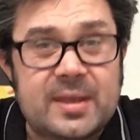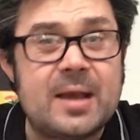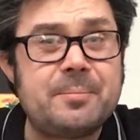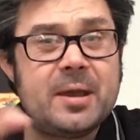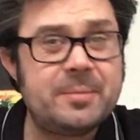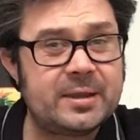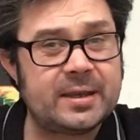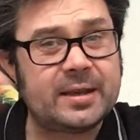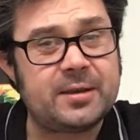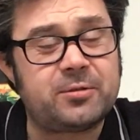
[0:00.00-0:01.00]
And maybe
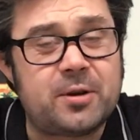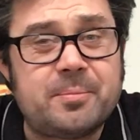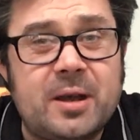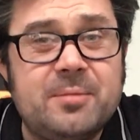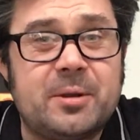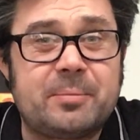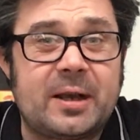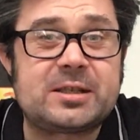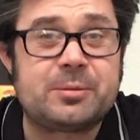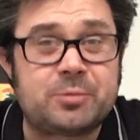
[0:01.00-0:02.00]
thinking for a moment
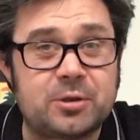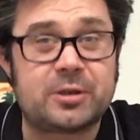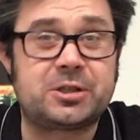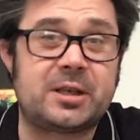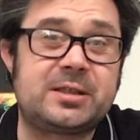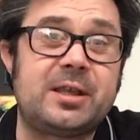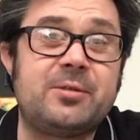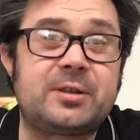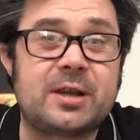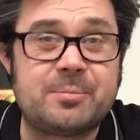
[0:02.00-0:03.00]
back to projects that you
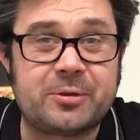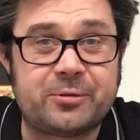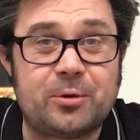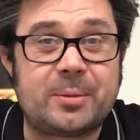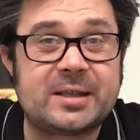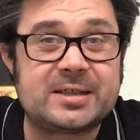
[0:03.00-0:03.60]
had done before my